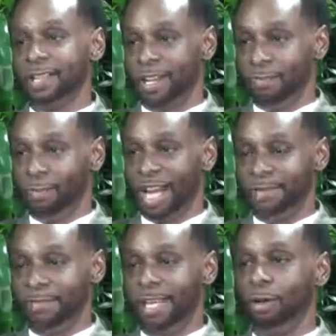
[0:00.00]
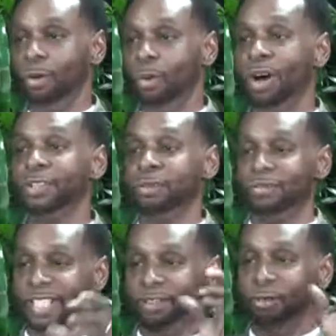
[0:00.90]
young white men who
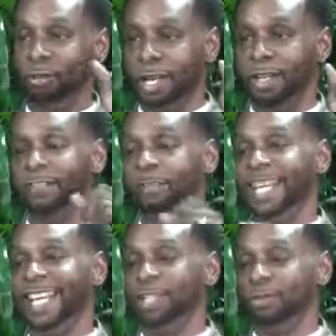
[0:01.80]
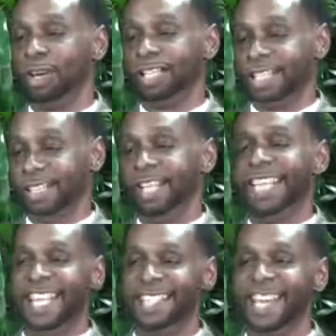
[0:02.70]
want the thrill of being a drug
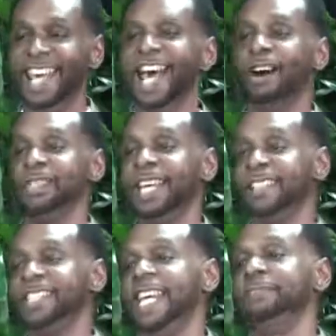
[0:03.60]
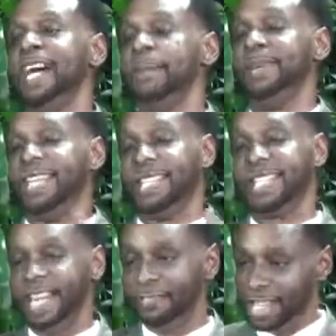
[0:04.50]
dealer in their house at the same time being
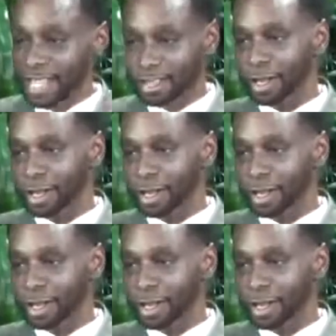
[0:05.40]
safe,